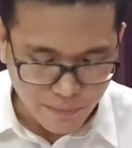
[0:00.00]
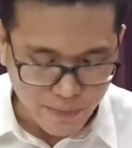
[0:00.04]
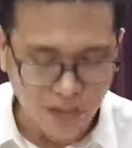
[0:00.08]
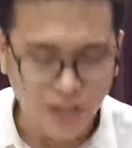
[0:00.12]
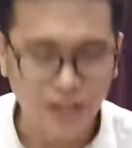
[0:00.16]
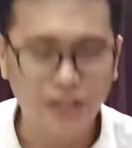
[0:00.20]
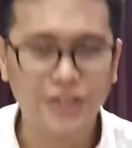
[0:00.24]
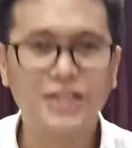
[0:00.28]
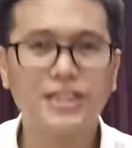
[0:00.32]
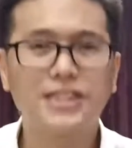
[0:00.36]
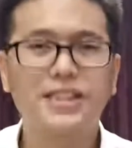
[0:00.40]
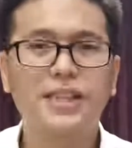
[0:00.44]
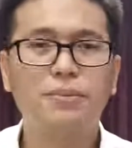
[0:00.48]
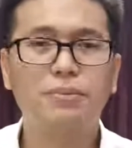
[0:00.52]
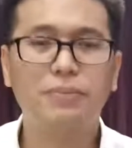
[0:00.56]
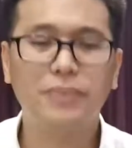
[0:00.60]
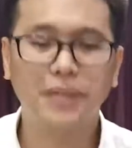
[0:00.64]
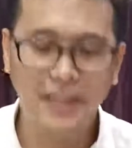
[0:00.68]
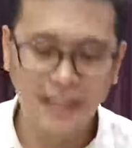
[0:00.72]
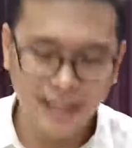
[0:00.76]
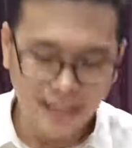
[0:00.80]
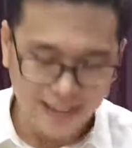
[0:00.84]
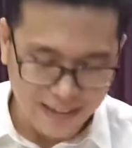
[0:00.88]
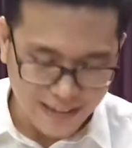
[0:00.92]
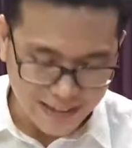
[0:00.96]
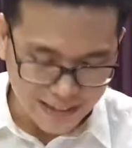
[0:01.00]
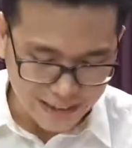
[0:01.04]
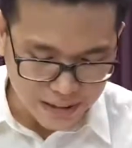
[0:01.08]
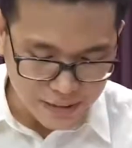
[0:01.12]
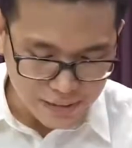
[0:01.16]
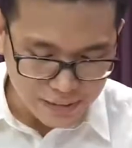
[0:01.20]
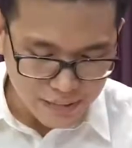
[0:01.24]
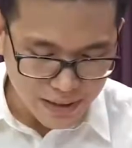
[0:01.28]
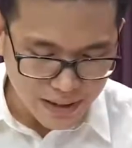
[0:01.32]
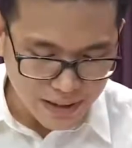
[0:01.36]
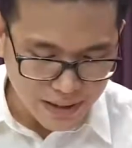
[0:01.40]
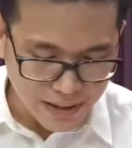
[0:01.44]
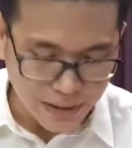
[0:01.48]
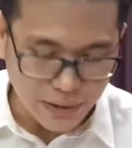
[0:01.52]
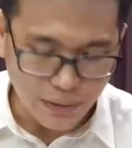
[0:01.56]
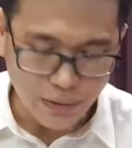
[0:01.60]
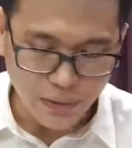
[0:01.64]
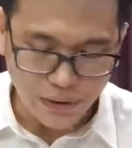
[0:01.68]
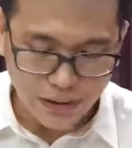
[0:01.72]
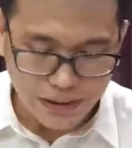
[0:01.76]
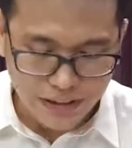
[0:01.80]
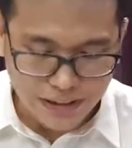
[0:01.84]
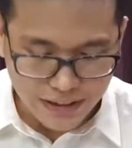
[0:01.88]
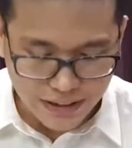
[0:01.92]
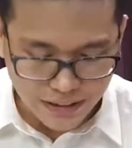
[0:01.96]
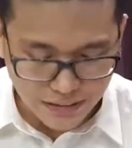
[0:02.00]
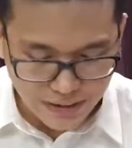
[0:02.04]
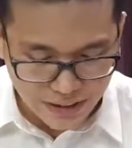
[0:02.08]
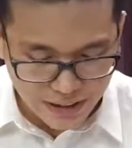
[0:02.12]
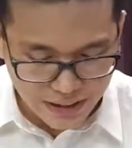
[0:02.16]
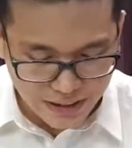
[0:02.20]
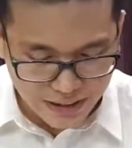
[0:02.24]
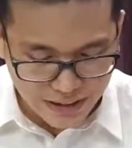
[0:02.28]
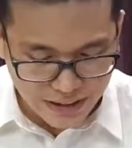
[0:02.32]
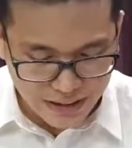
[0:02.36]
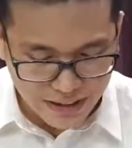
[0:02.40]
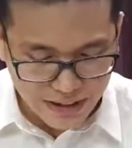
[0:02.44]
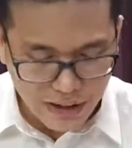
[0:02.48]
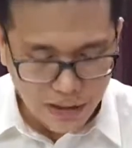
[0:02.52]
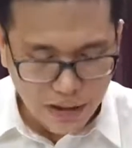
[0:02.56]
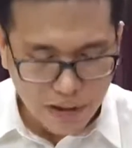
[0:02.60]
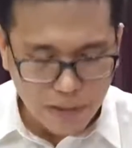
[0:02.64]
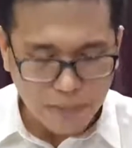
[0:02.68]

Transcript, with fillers: our stability in all generations.